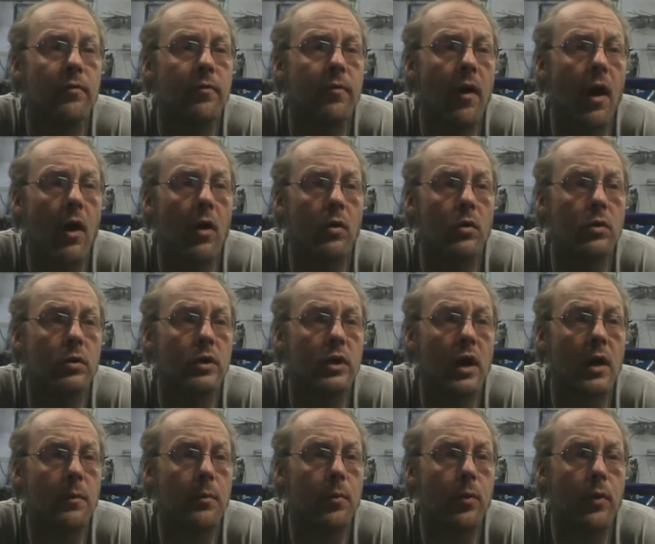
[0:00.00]
Followed
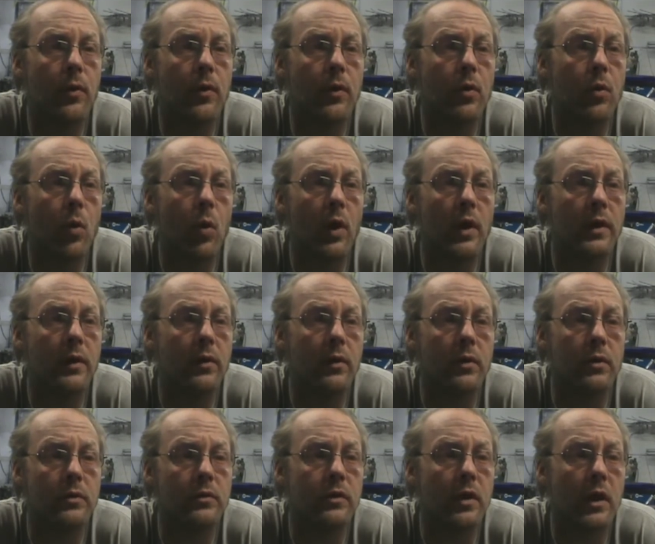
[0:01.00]
up with a quaint
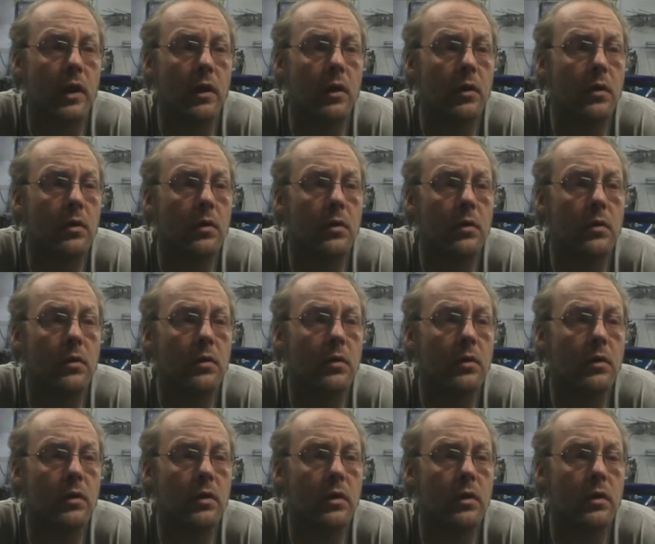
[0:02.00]
little tale
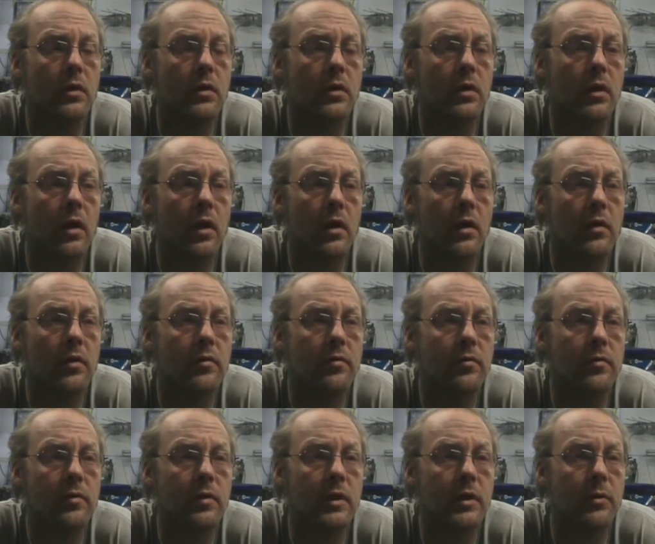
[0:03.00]

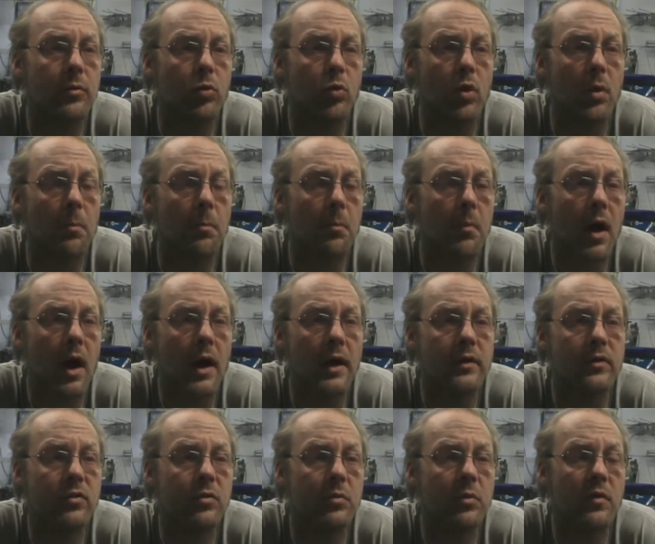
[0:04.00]
it
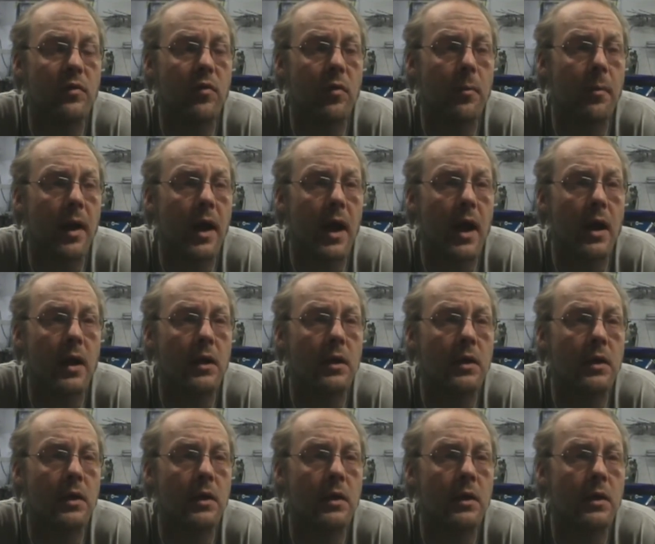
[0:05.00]
reminds him of a man
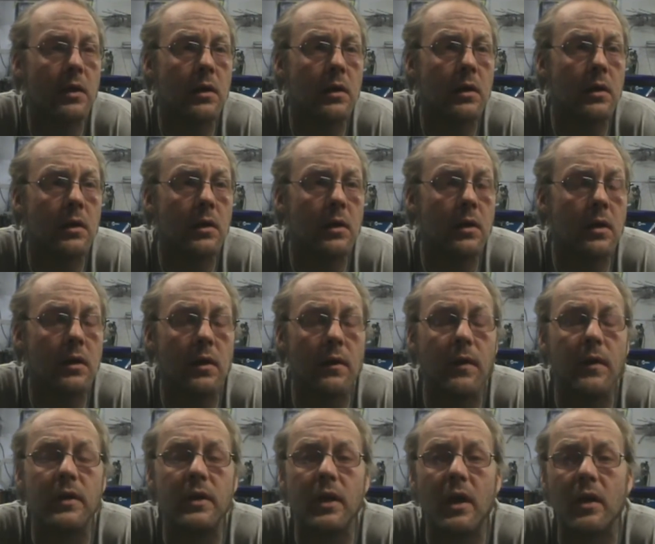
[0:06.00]

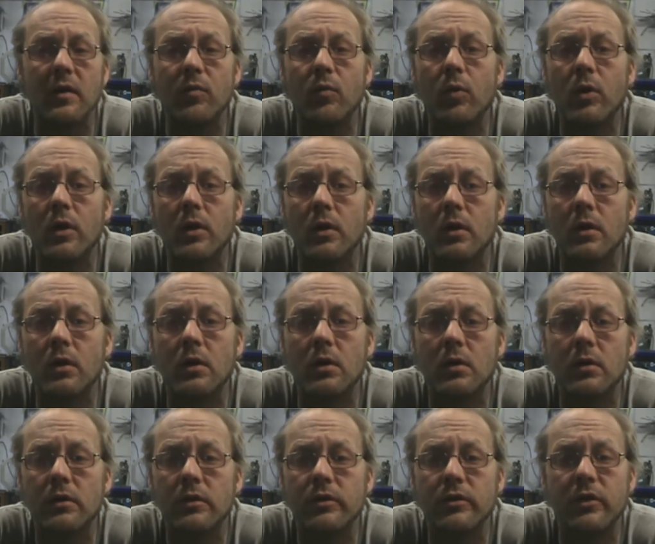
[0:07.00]
in the dead of winter,
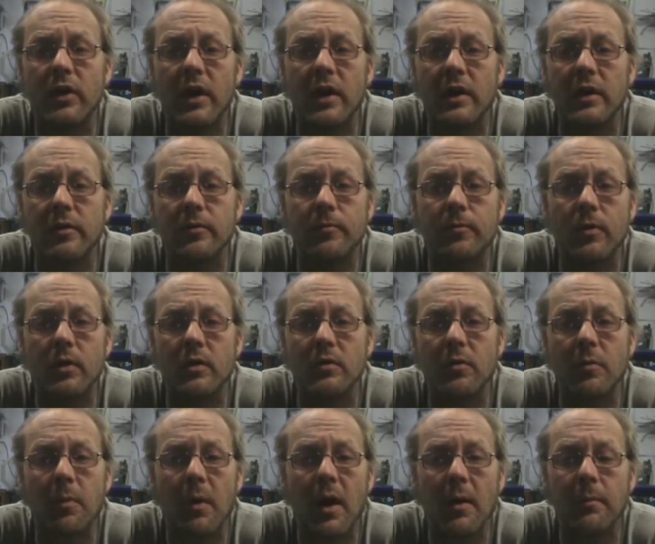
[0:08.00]
standing in front
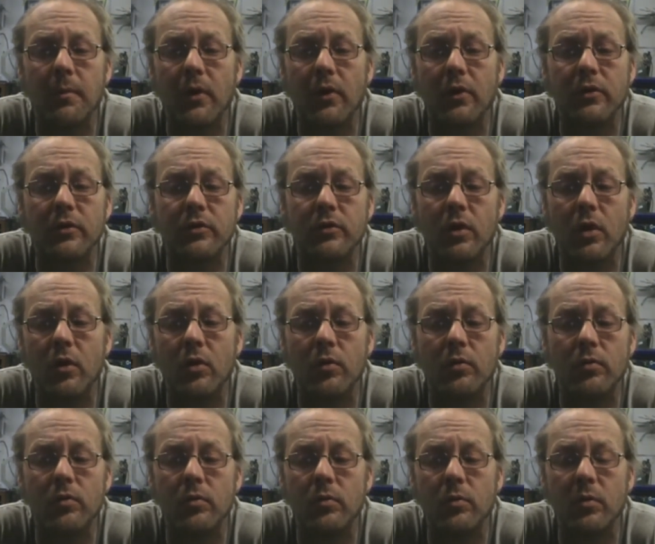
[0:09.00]
of a potbelly
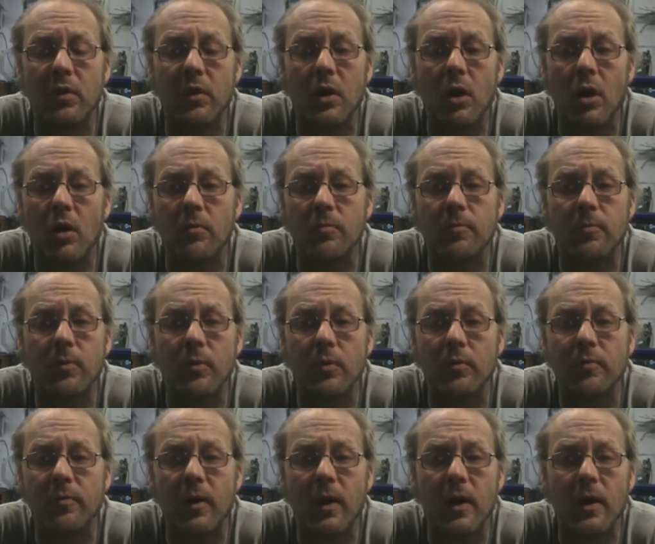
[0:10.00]
stove with an armful
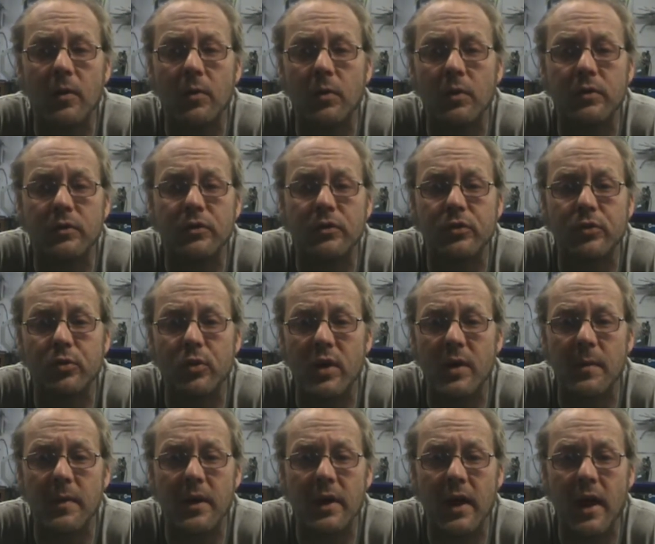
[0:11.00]
of firewood,
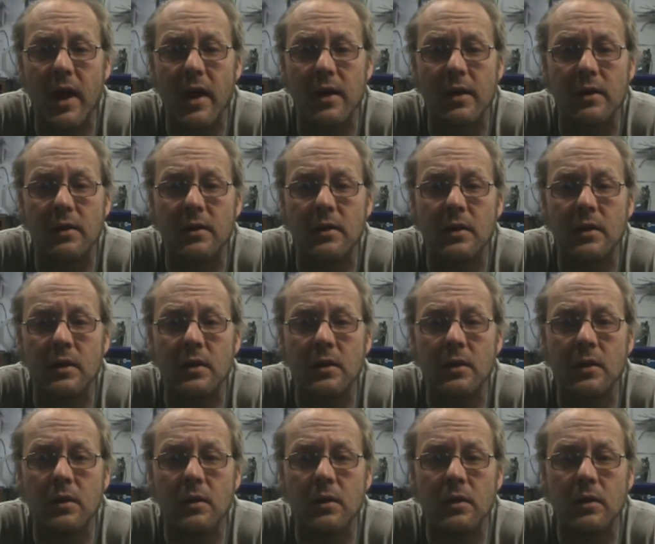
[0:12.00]
screaming at it,
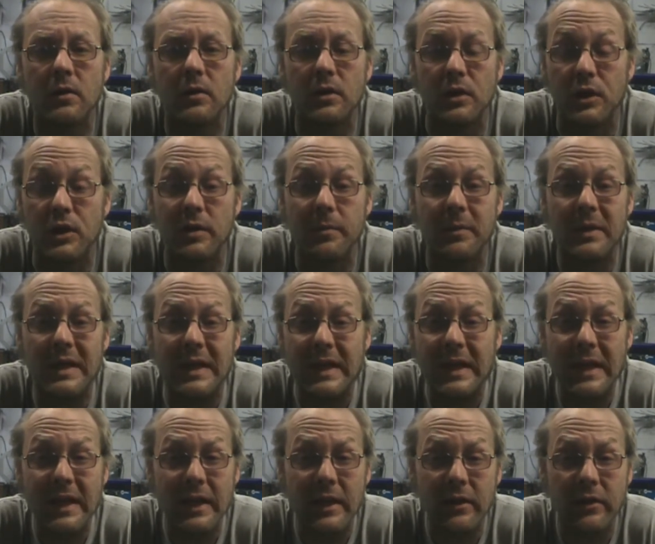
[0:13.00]
"Give me
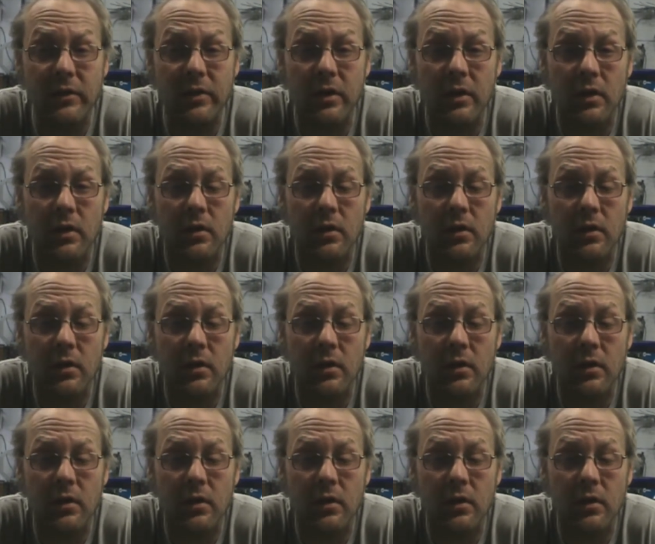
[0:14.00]
heat!"